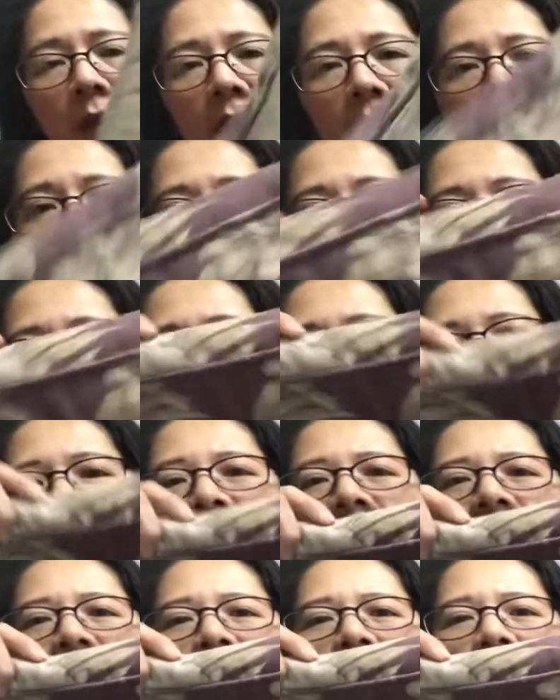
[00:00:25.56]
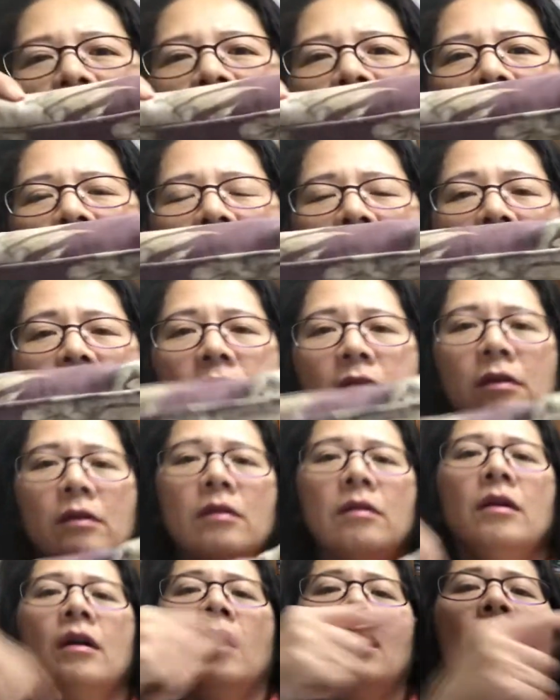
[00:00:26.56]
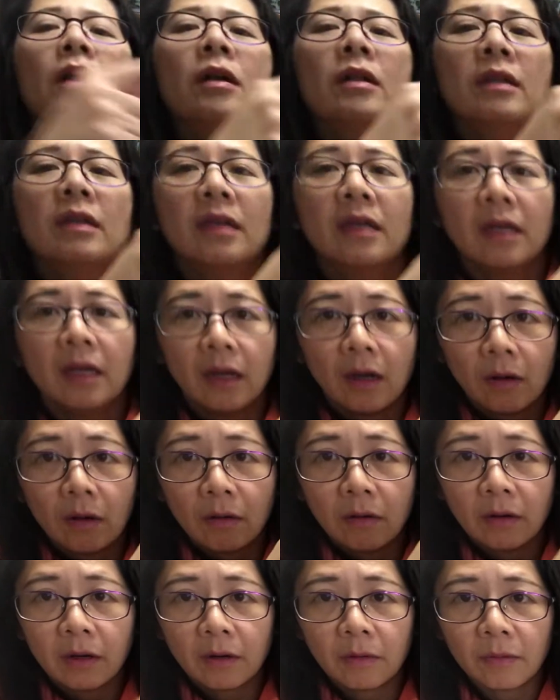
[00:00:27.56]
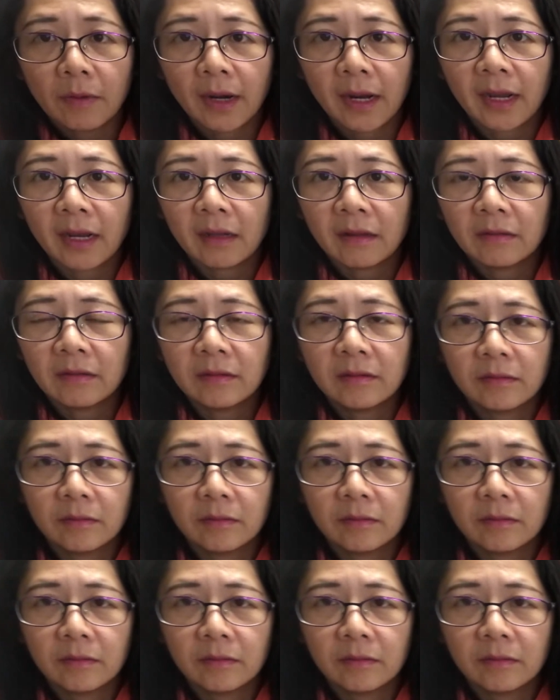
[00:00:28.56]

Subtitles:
and this size. So all around.